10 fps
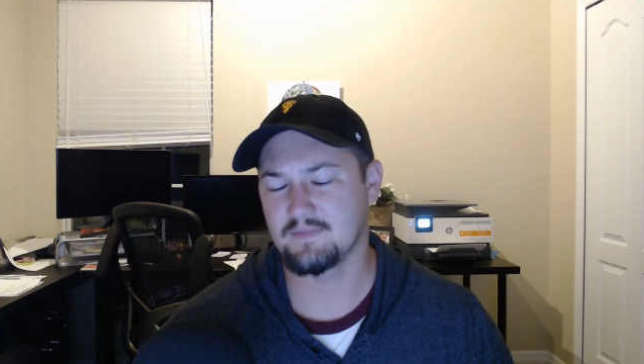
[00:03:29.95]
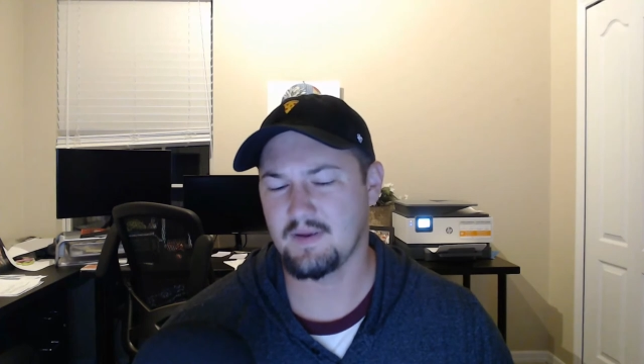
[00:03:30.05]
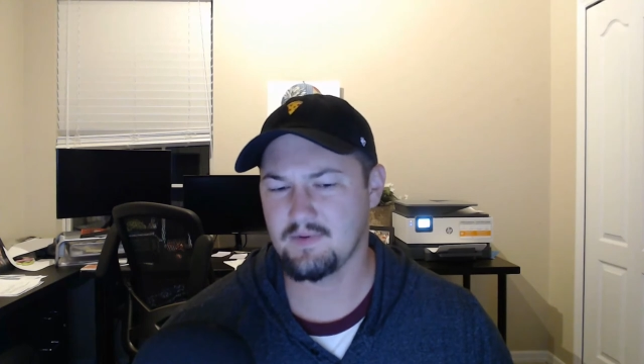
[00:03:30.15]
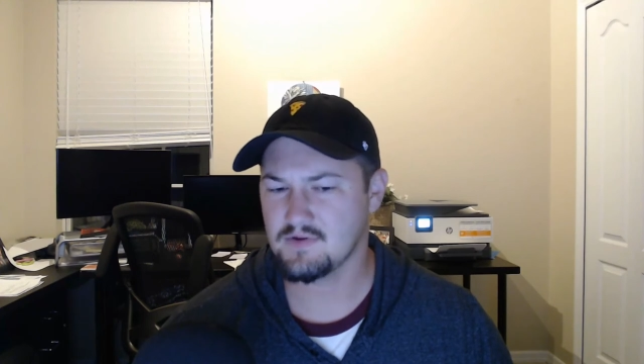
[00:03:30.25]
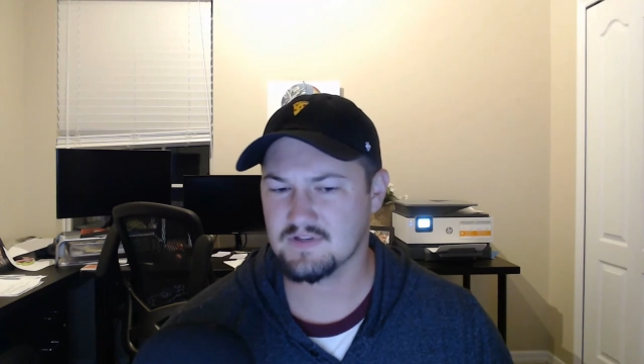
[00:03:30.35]

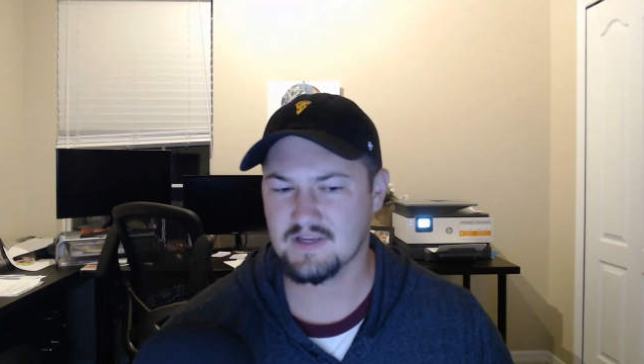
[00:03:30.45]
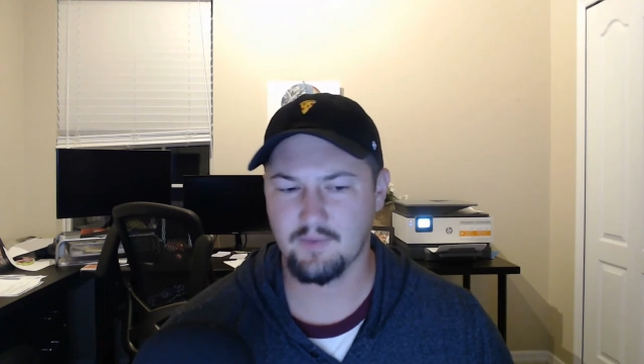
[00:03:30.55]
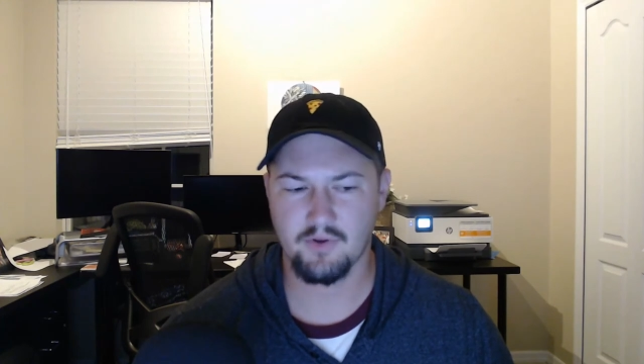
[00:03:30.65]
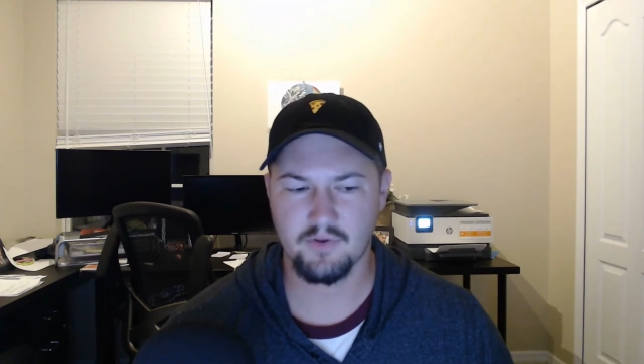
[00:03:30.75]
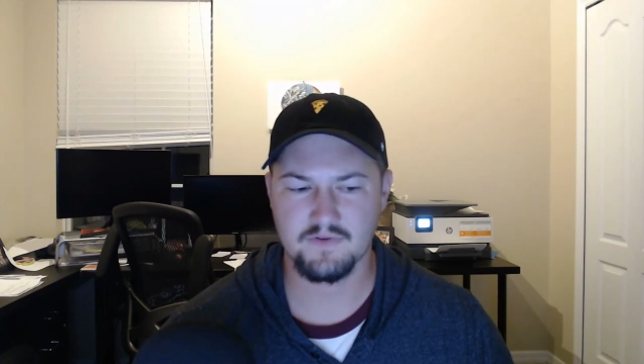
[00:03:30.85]
Maybe there's a
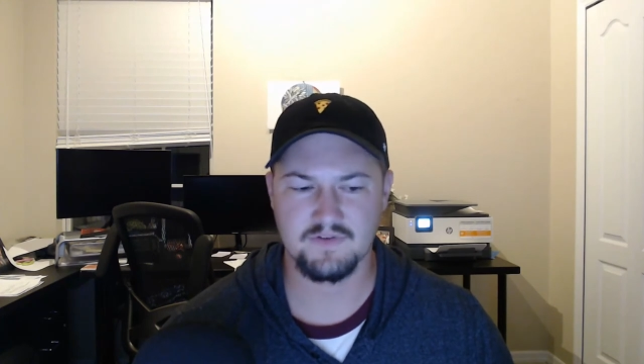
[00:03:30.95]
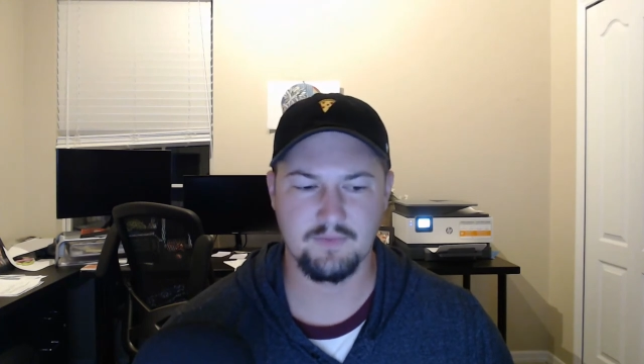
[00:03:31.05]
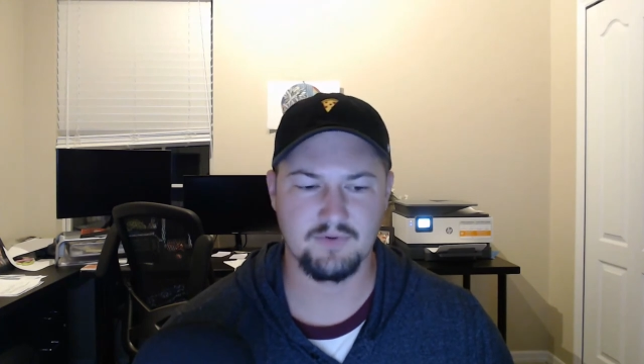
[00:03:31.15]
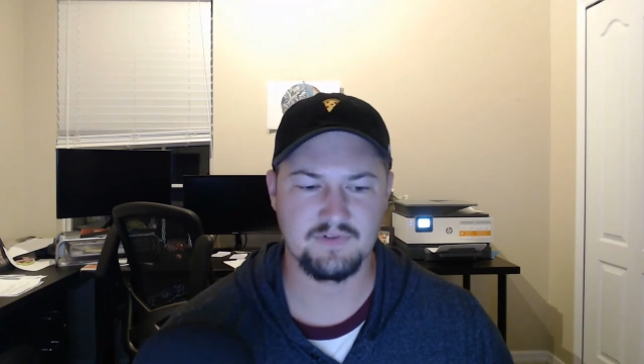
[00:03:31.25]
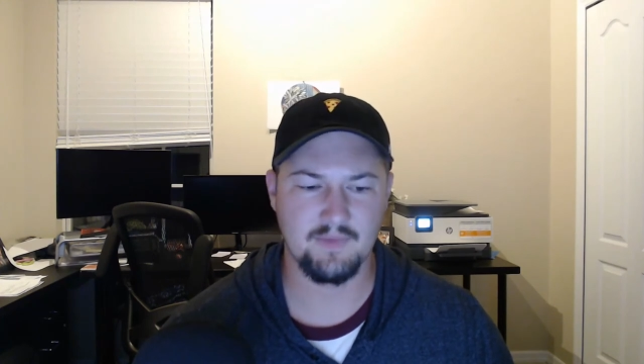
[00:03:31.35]
couple other
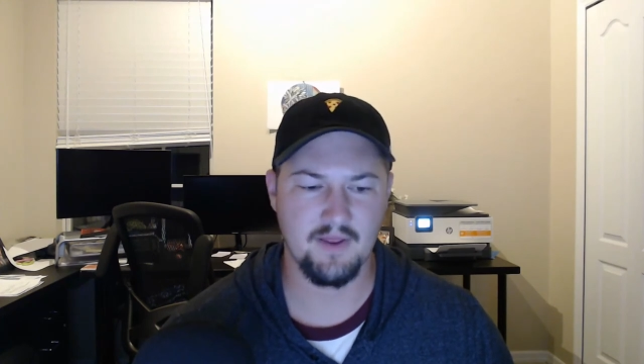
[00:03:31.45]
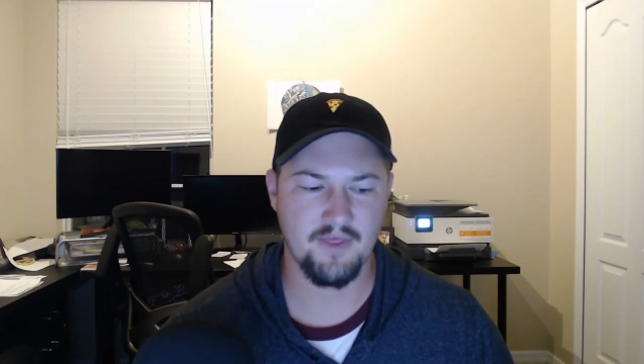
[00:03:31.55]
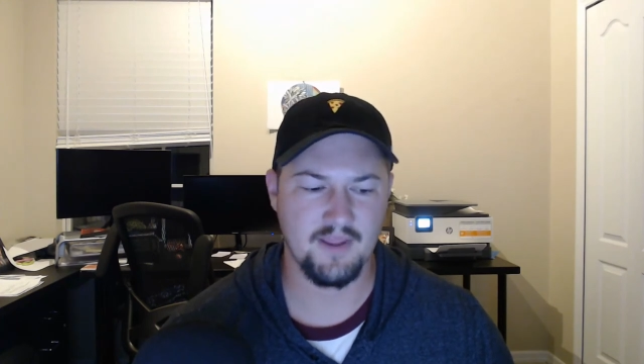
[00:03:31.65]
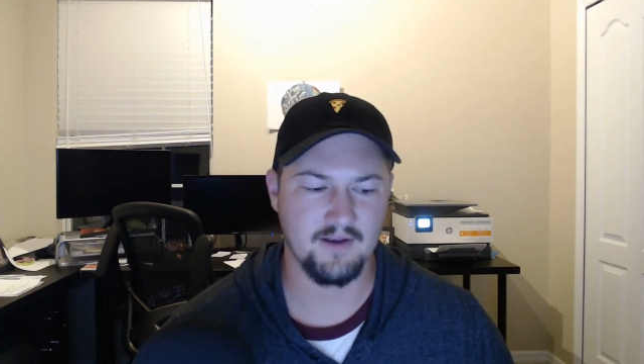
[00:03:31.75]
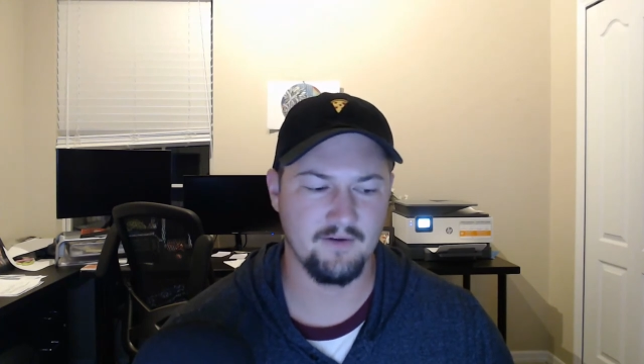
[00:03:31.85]
sleepers I'm not
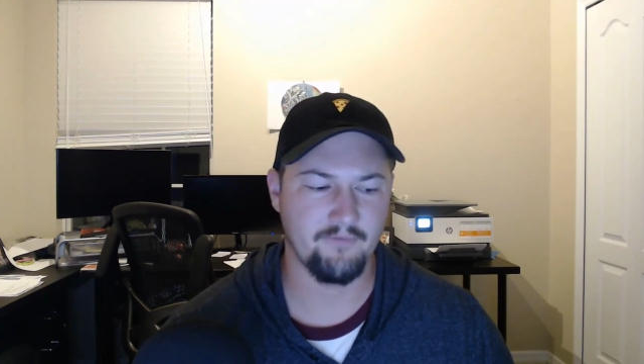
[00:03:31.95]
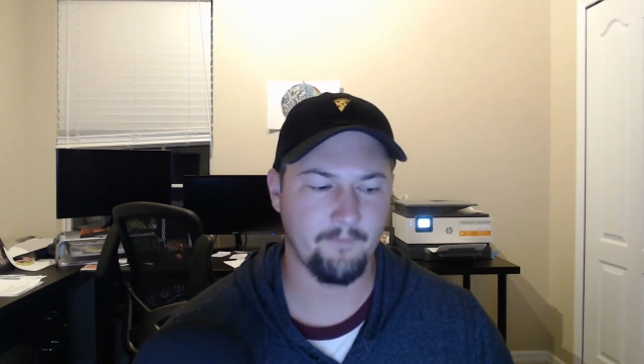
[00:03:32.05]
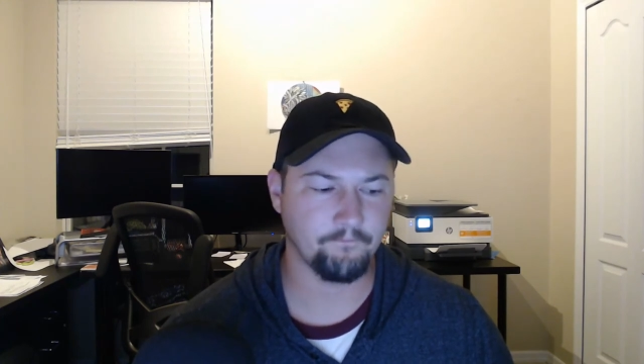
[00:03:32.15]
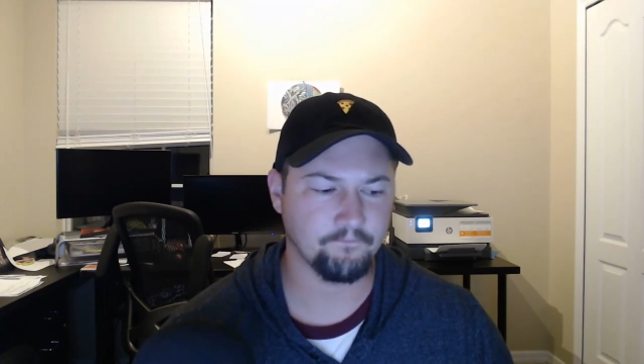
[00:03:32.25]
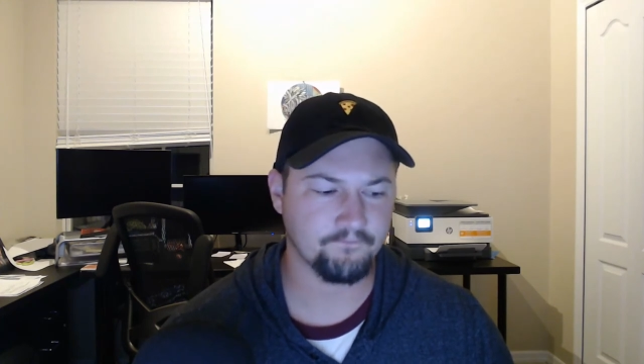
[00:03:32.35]
thinking of.
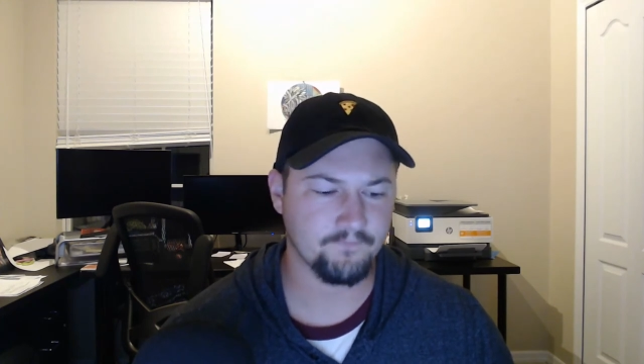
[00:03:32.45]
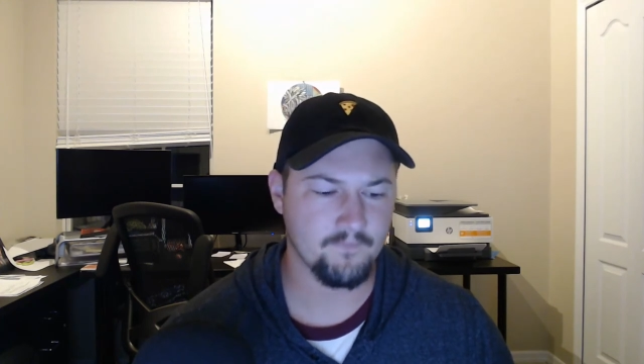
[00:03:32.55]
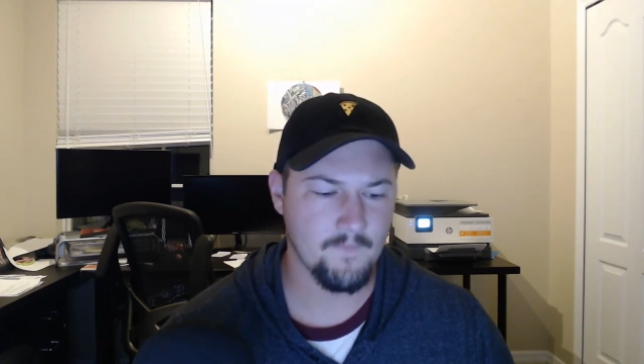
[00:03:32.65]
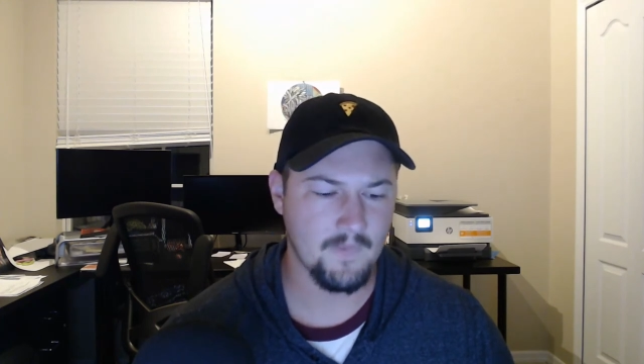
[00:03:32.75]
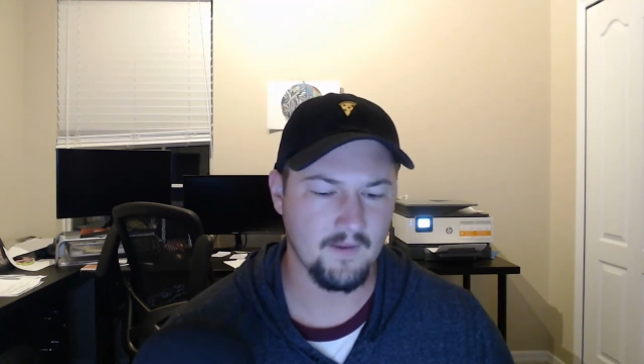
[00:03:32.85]

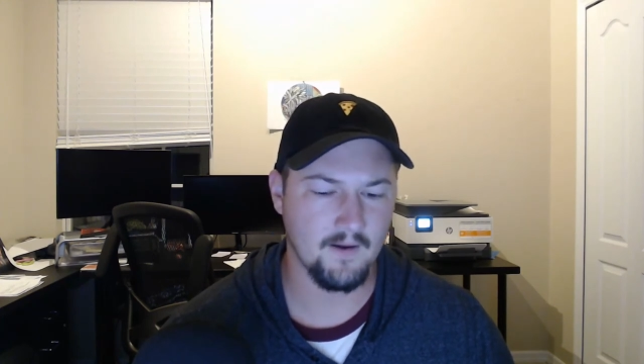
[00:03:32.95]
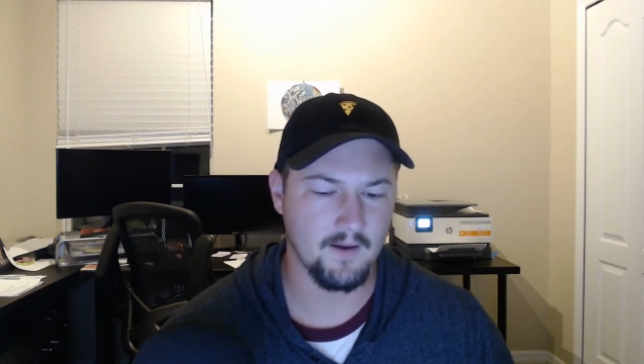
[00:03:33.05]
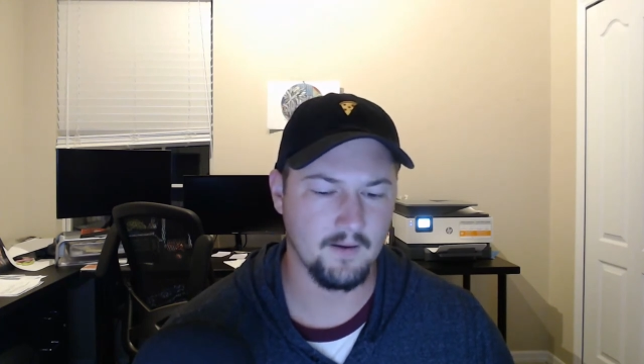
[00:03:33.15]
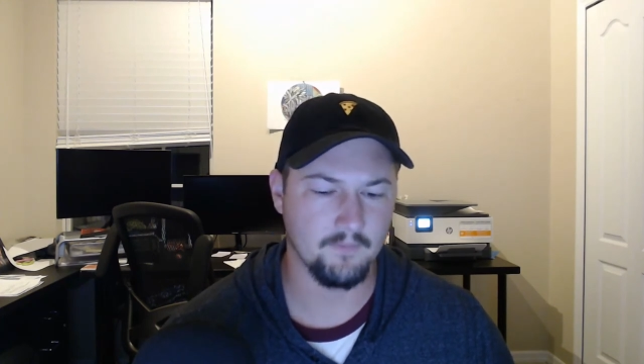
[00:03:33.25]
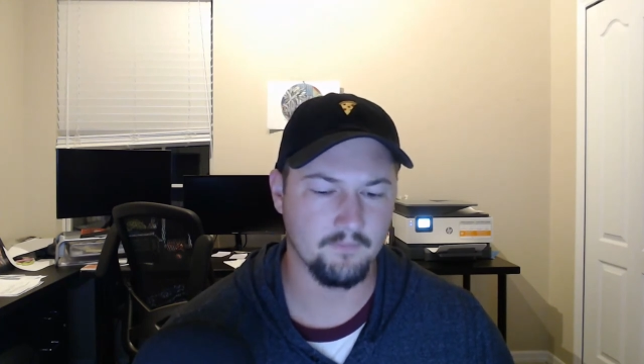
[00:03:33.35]

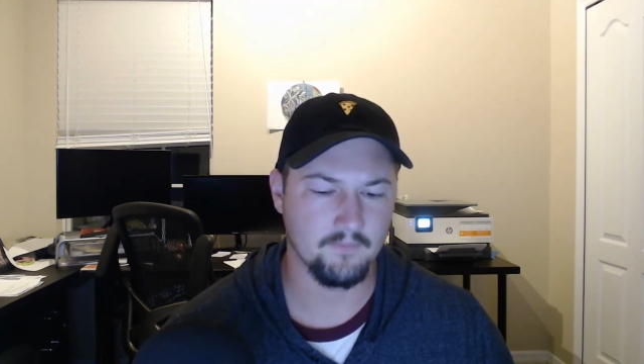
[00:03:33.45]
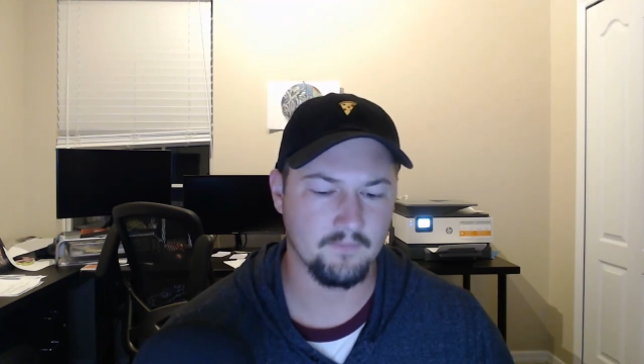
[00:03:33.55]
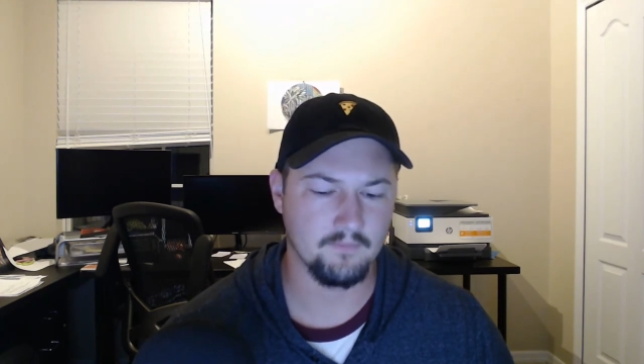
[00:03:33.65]
Um,